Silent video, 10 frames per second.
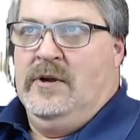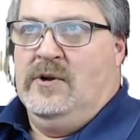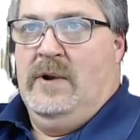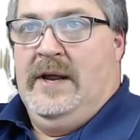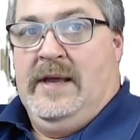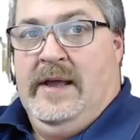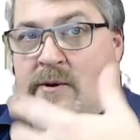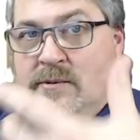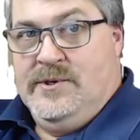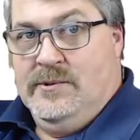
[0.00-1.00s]
create
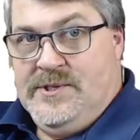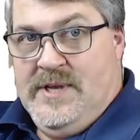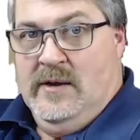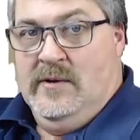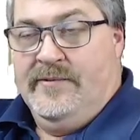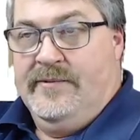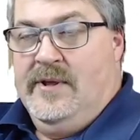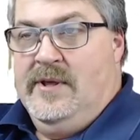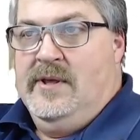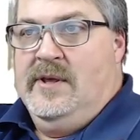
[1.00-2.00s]
accounts yourself
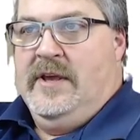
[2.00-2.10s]
and